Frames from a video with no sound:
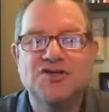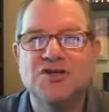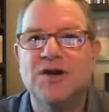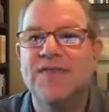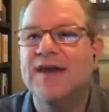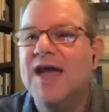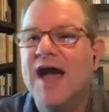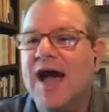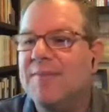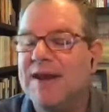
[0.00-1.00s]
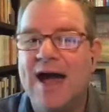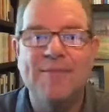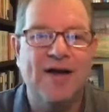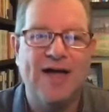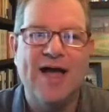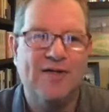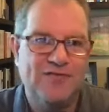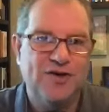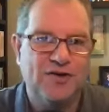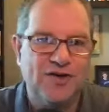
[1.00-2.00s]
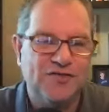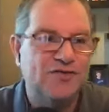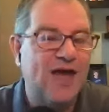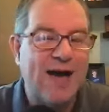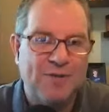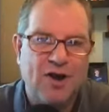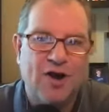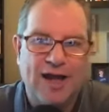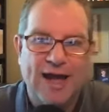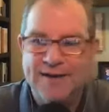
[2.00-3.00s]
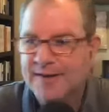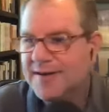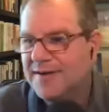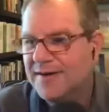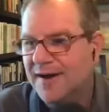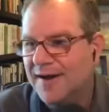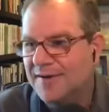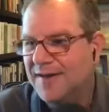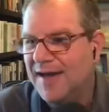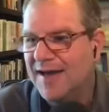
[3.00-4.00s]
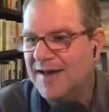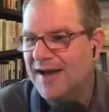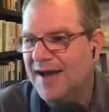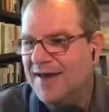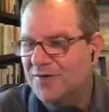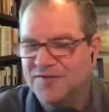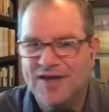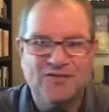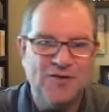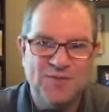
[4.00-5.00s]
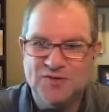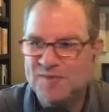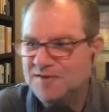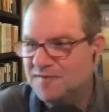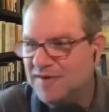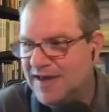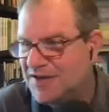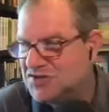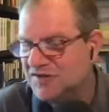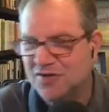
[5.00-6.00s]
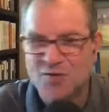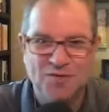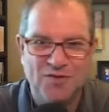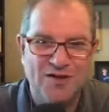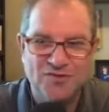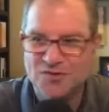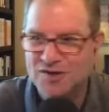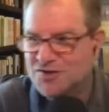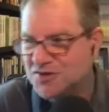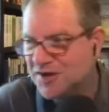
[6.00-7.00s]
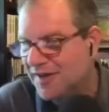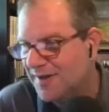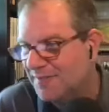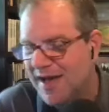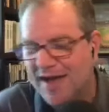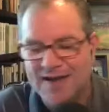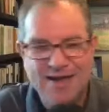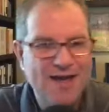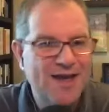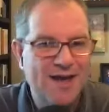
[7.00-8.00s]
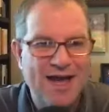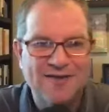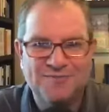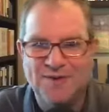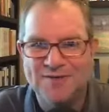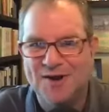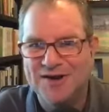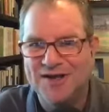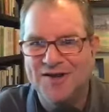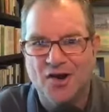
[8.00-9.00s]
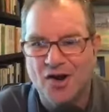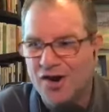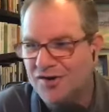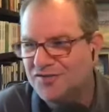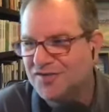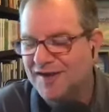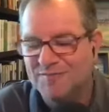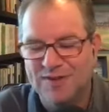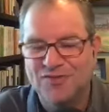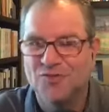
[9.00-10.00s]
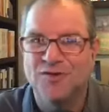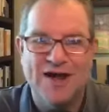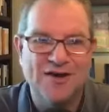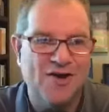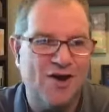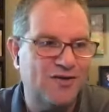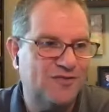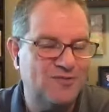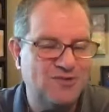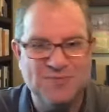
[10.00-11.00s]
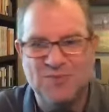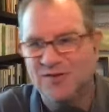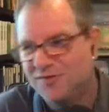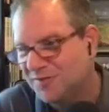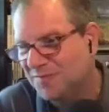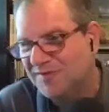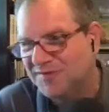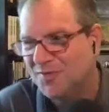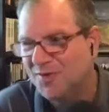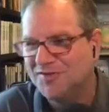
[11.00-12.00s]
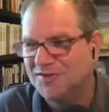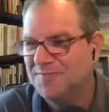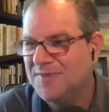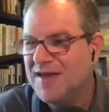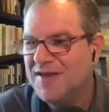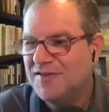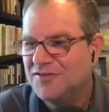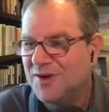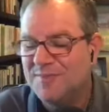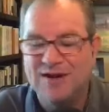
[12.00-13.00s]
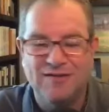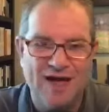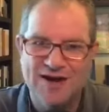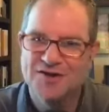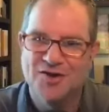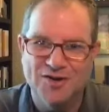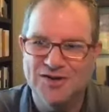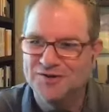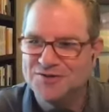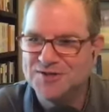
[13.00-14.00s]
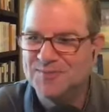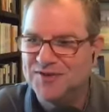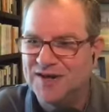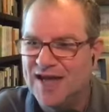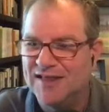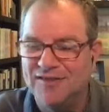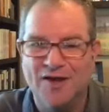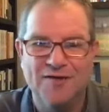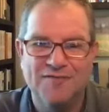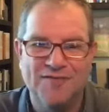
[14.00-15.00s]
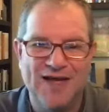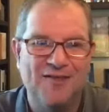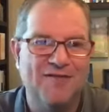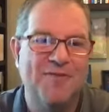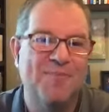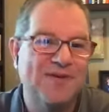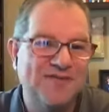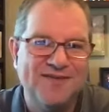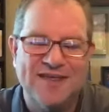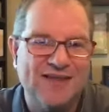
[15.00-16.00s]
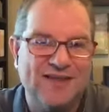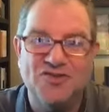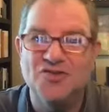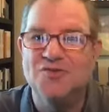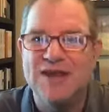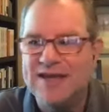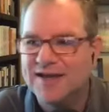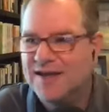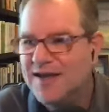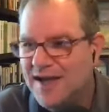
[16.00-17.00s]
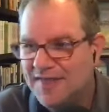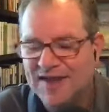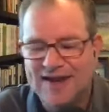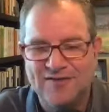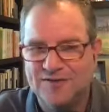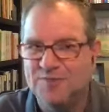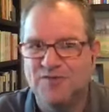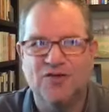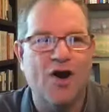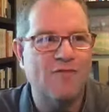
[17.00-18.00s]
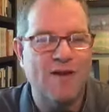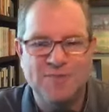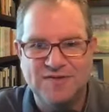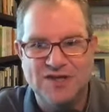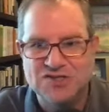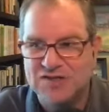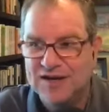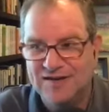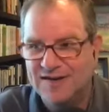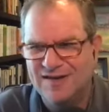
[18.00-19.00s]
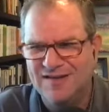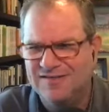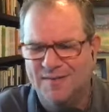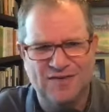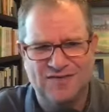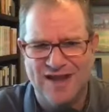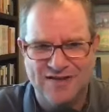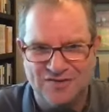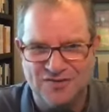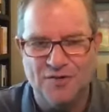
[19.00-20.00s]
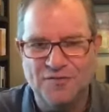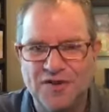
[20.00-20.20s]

And then, I mean, I'm uh, for your listeners, I'm a car guy. Uh, I, I don't take super expensive vacations. I don't belong to a country club. I, I spend money on cars. I've been through a lot of cars, from cheap ones to expensive ones. And so I'm in a lot of car dealerships, and I love, I love the business. I think it's unique. Mm-hmm. I think it has a bizarre reputation that some of it's not deserved.